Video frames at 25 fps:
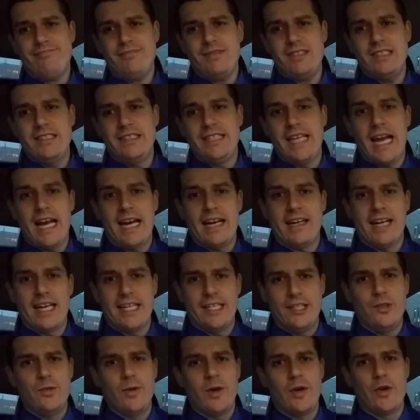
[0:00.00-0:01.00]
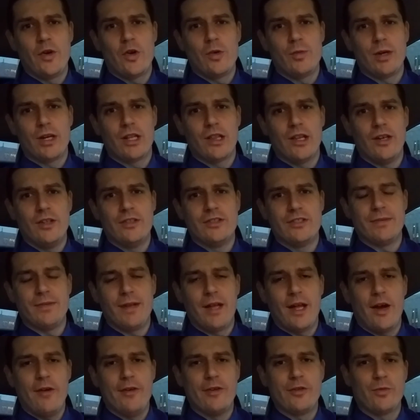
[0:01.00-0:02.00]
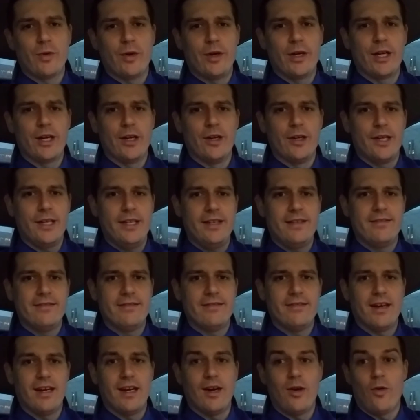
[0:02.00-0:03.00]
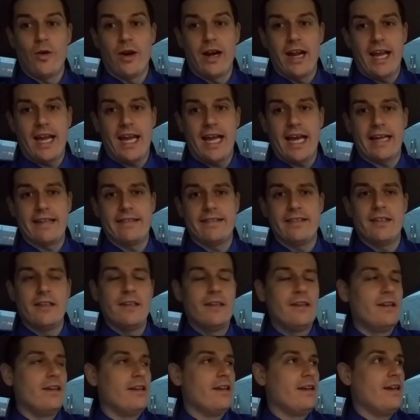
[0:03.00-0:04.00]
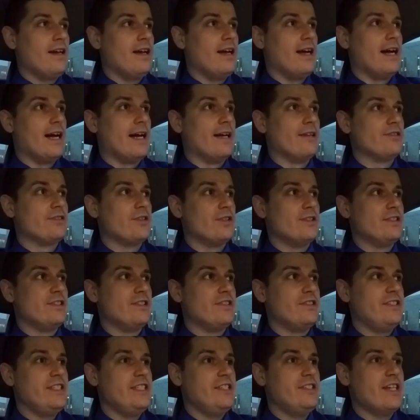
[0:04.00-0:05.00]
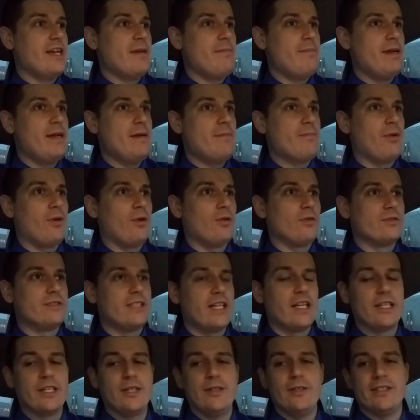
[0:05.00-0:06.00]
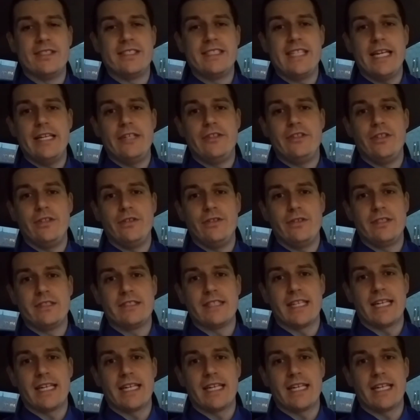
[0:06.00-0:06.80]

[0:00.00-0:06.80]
Yeah, I do wear normal clothes. I'm not always wearing a hoodie or a hat. So this is DJ Beanpole telling you to stay tuned, because I